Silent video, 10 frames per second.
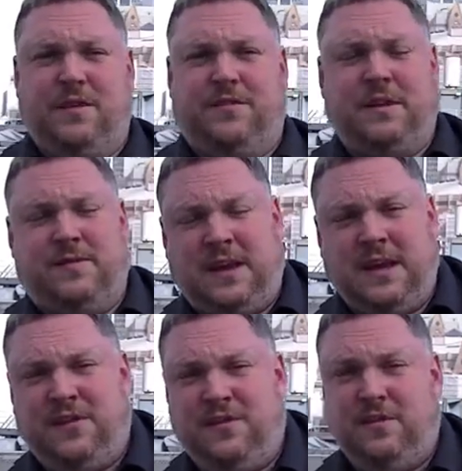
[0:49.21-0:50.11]
of
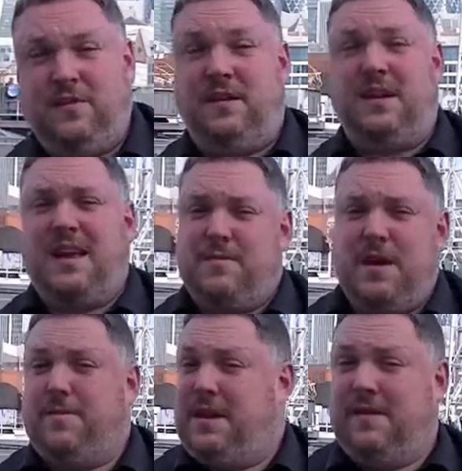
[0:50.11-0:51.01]
certifications, and
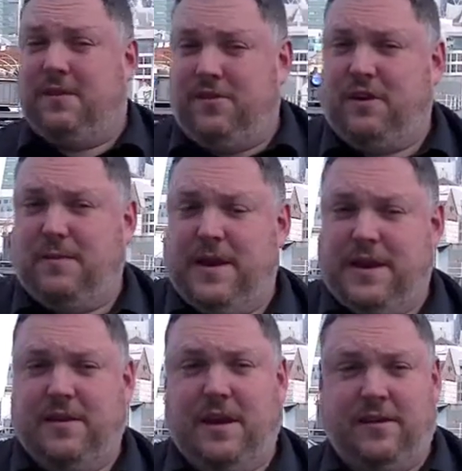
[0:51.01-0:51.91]
maybe even a job
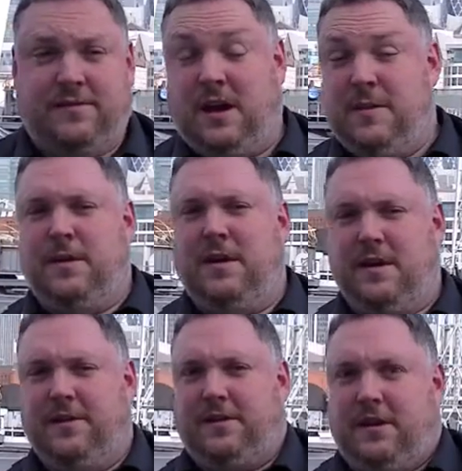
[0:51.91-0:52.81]
in
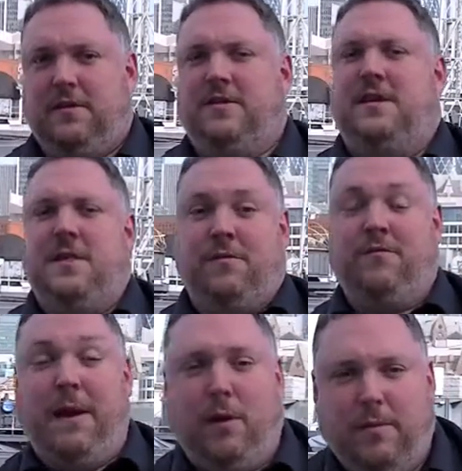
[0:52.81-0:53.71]
cyber security in the
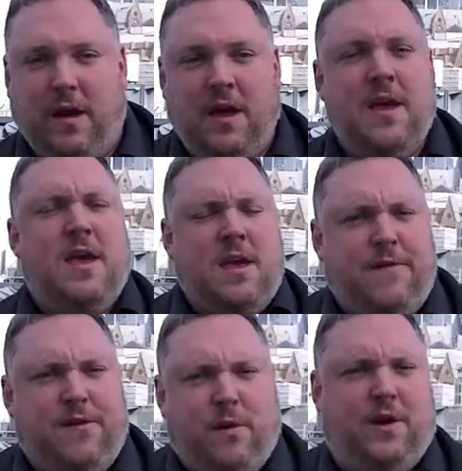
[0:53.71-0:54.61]
realm,
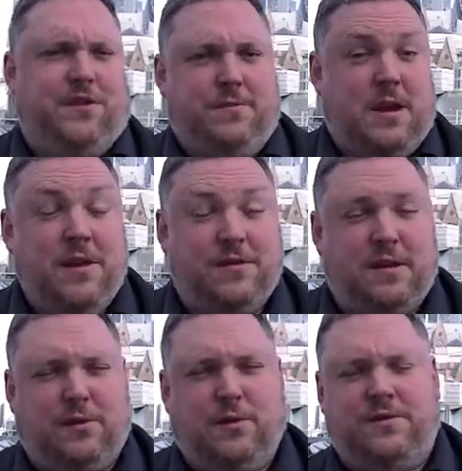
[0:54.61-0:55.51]
if you are generally
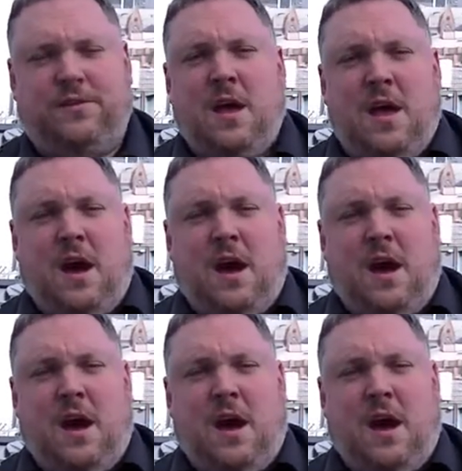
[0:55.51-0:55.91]
interested, of course.